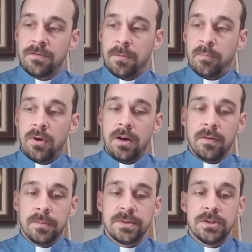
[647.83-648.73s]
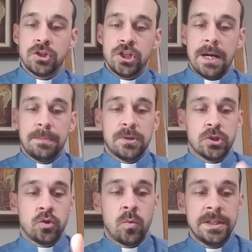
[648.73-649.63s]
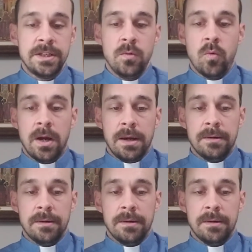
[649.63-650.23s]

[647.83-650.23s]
from Proverbs chapter 21,